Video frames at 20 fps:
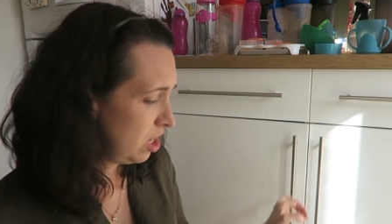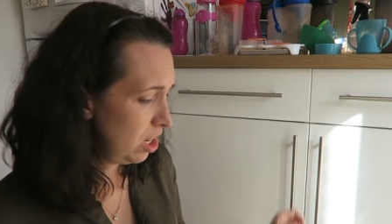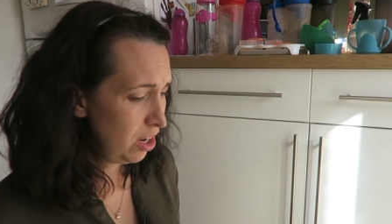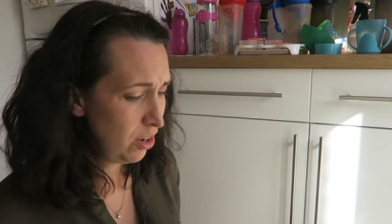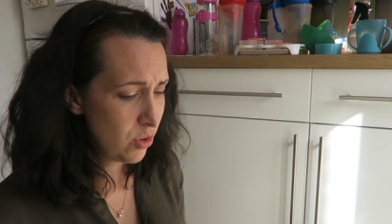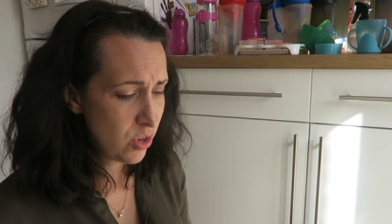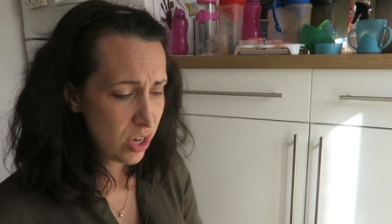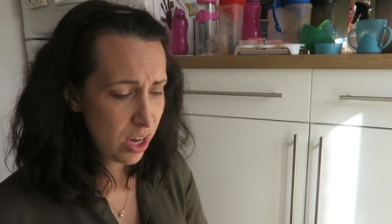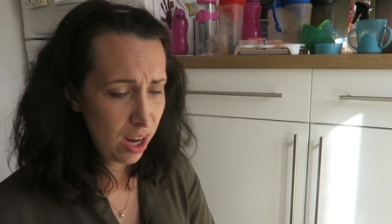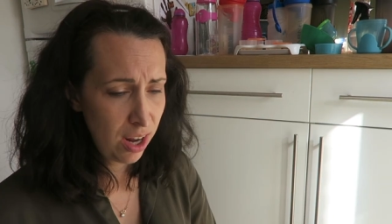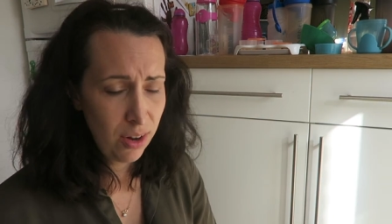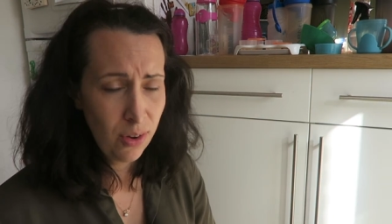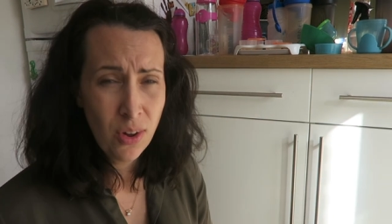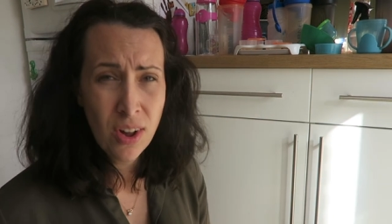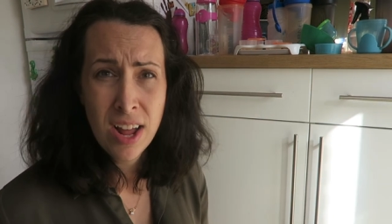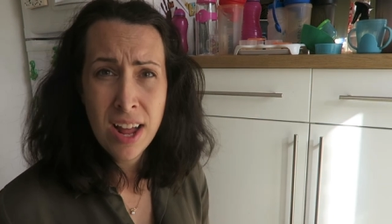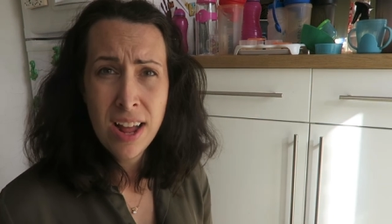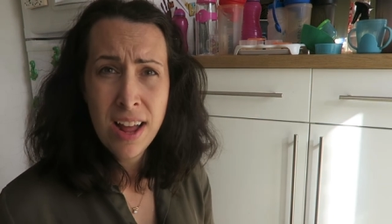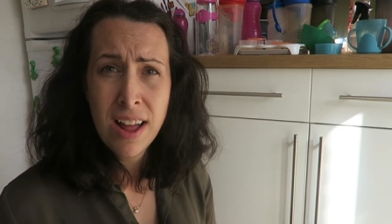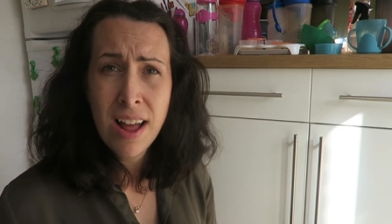to. So
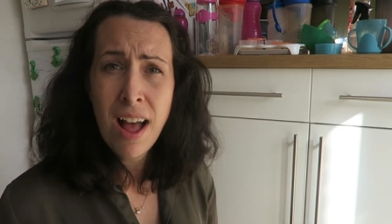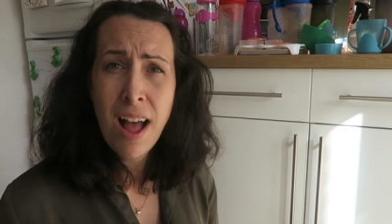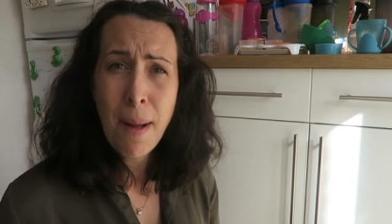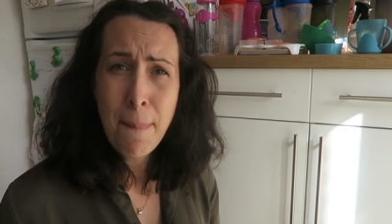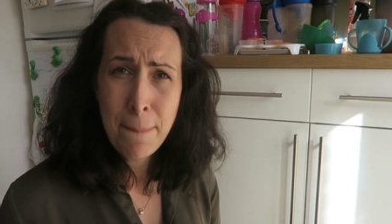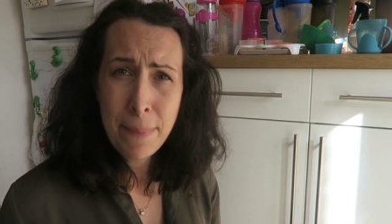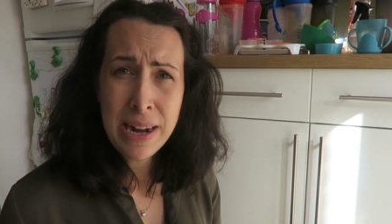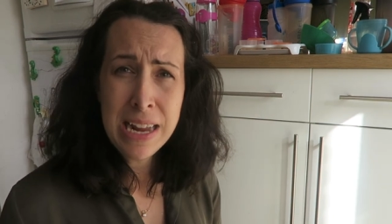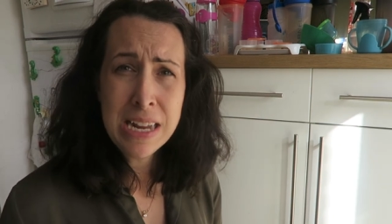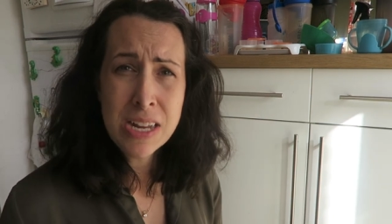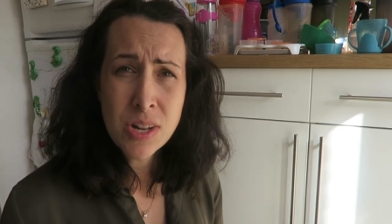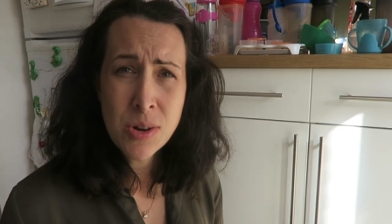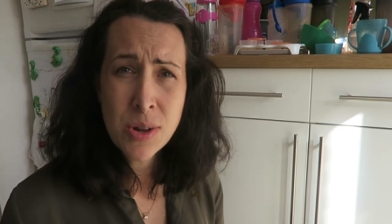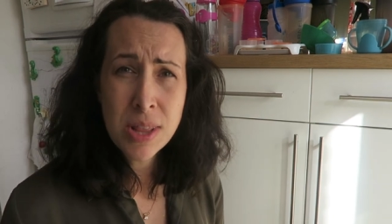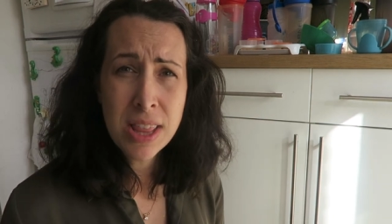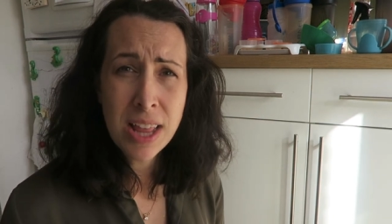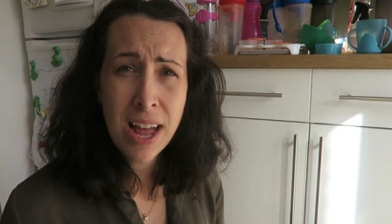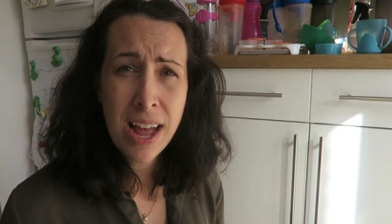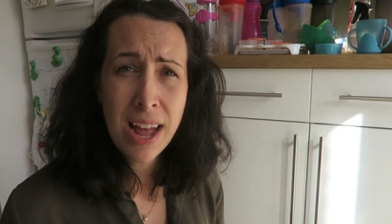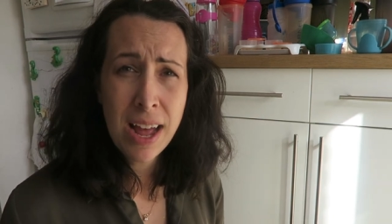I'm pleased
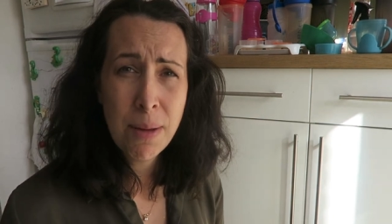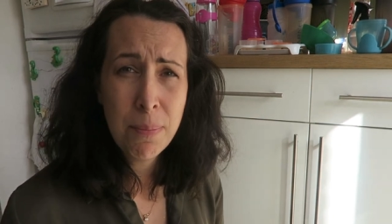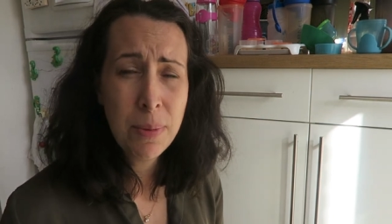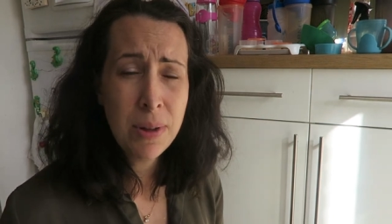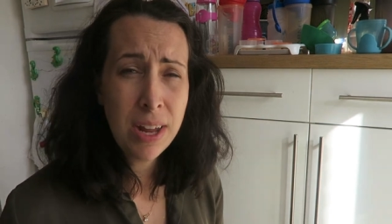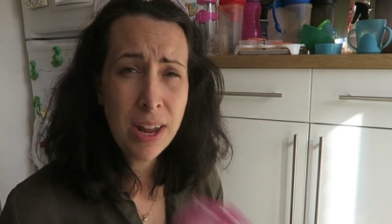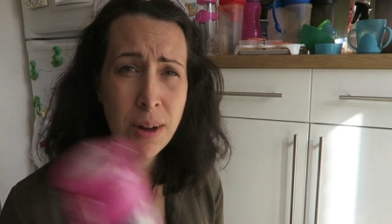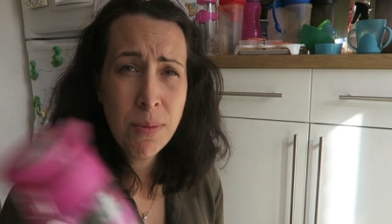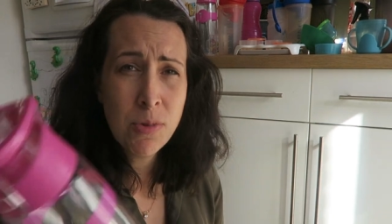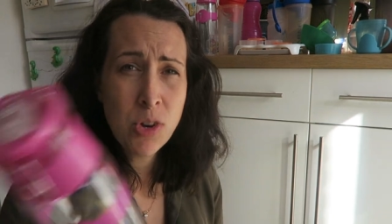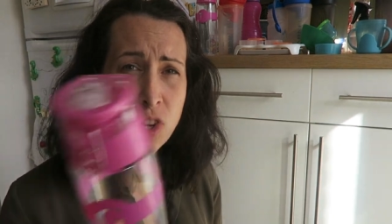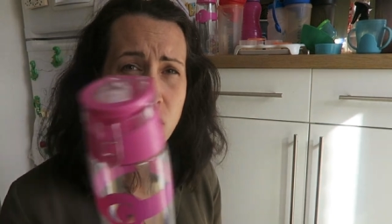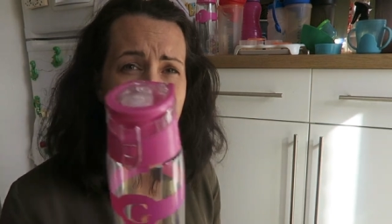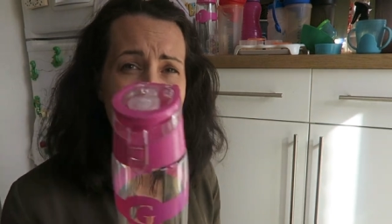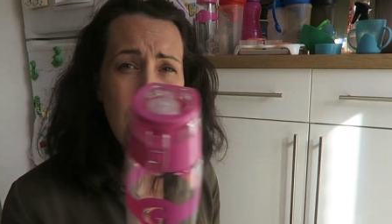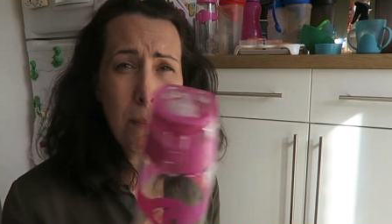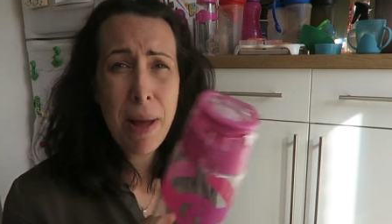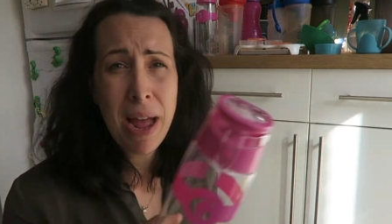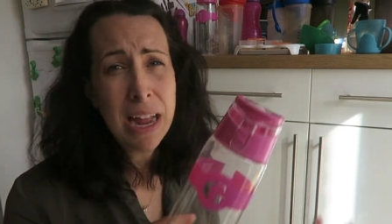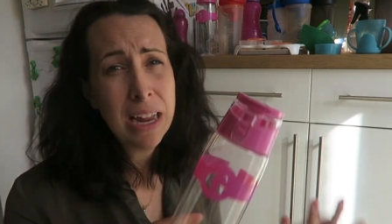with that. But yeah, I'm just
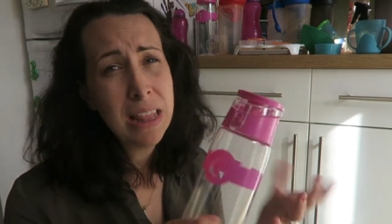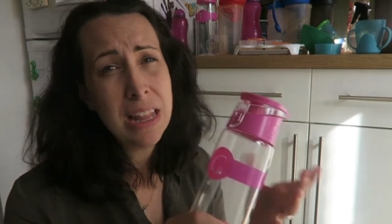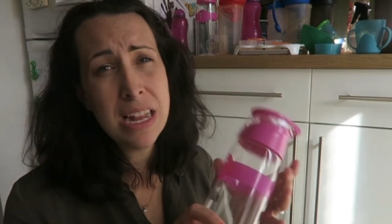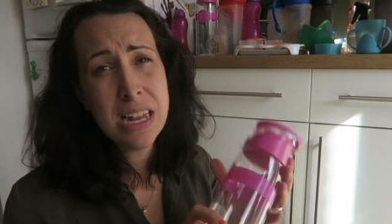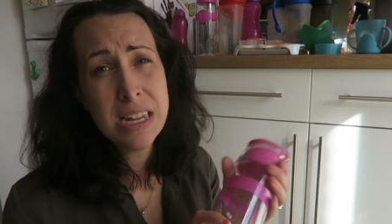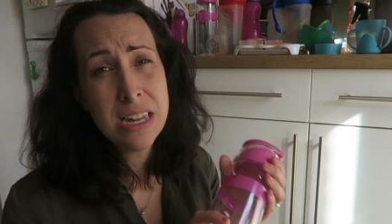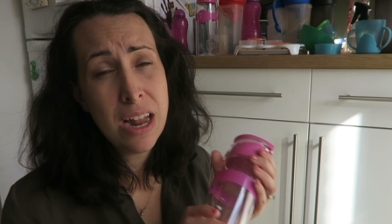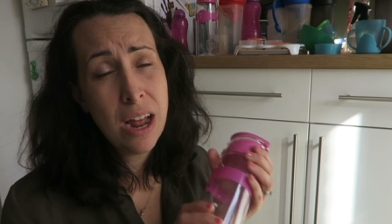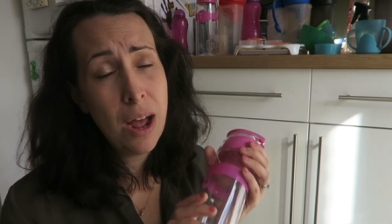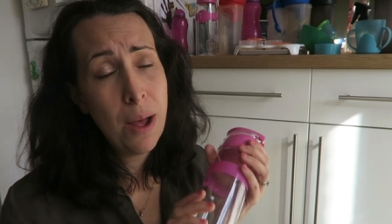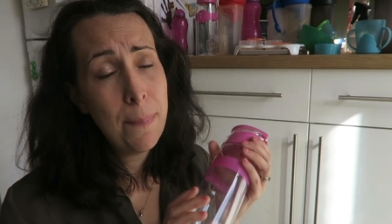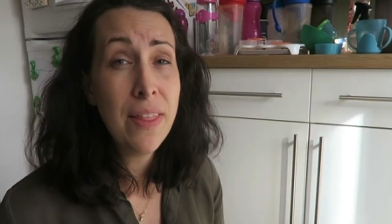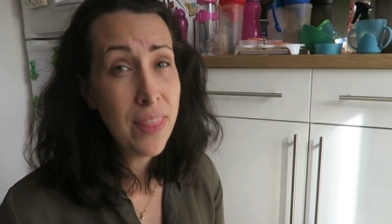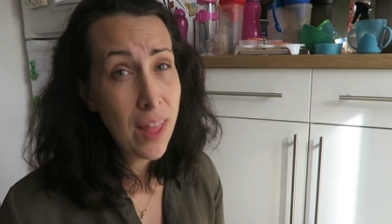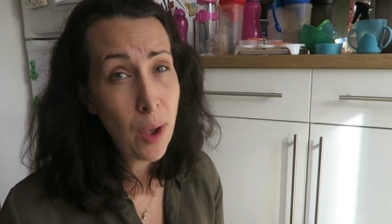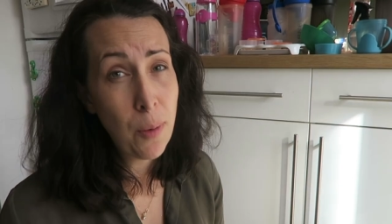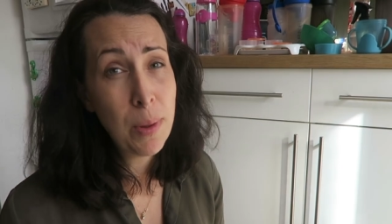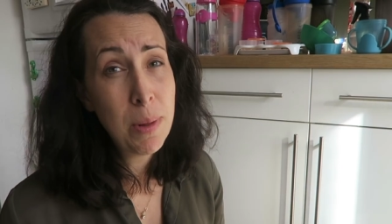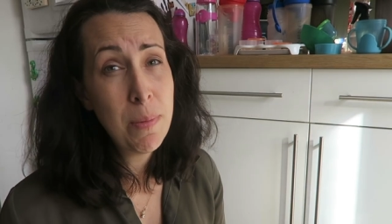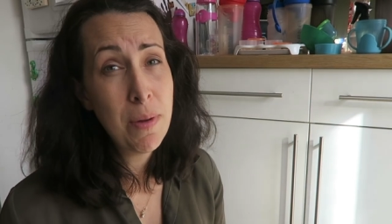gonna bag these up and
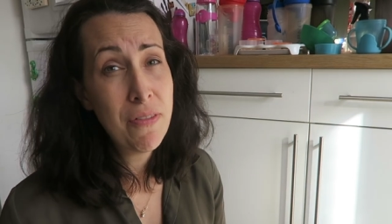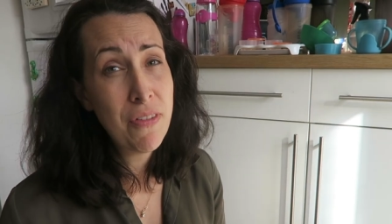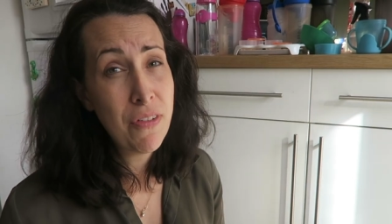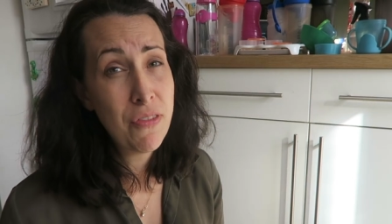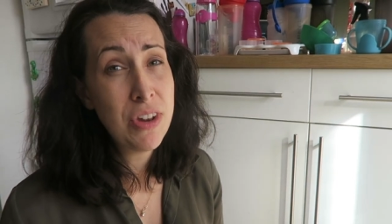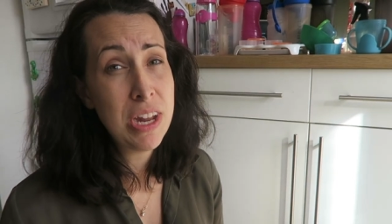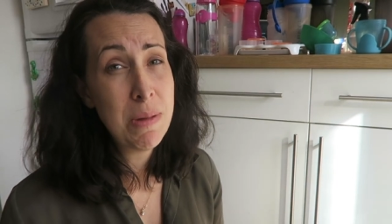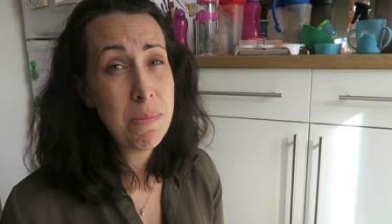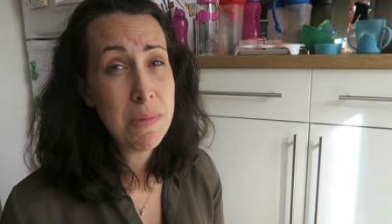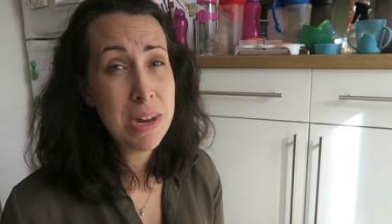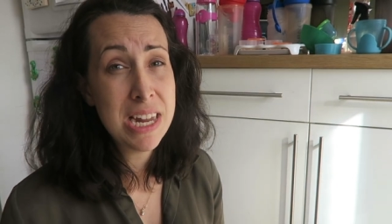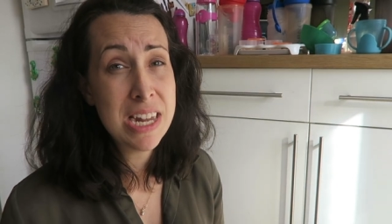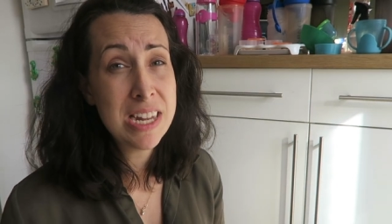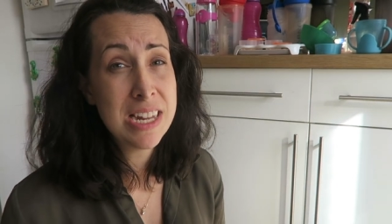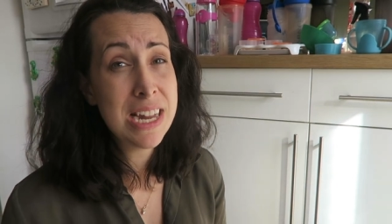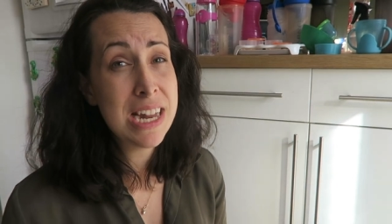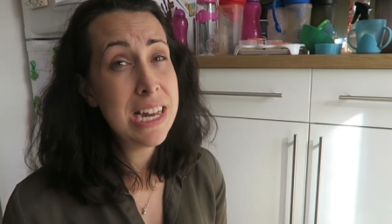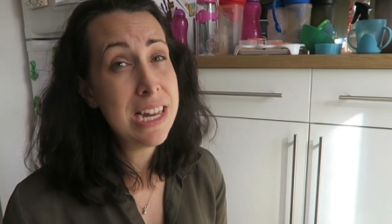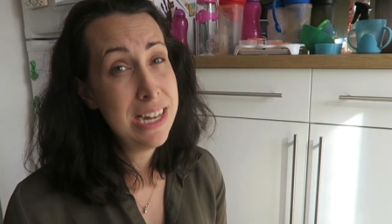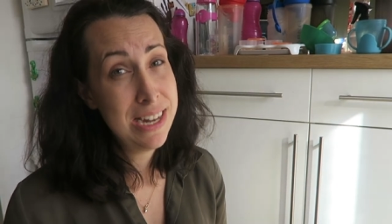that'll be my 15
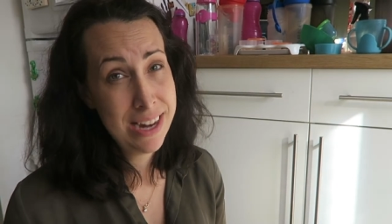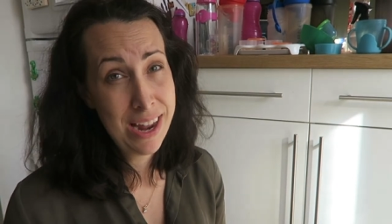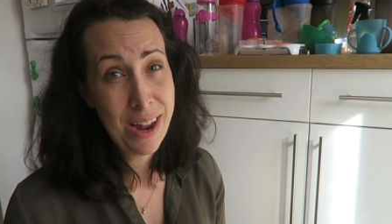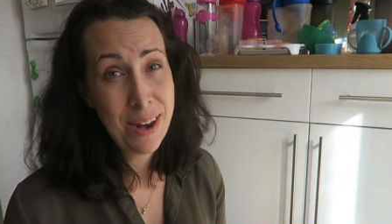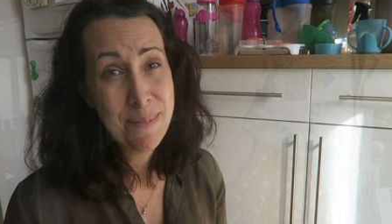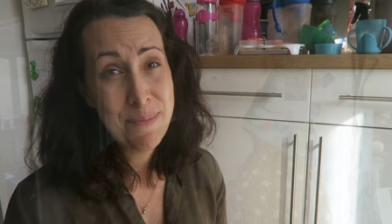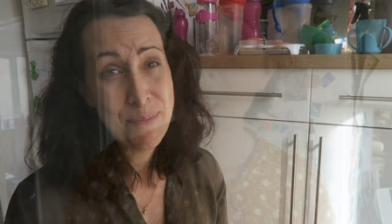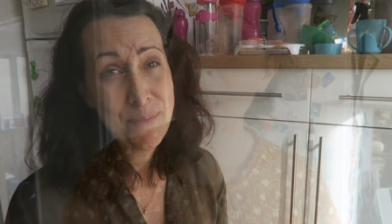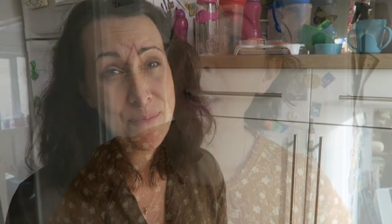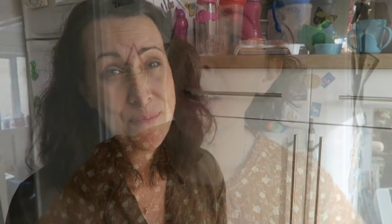minutes done.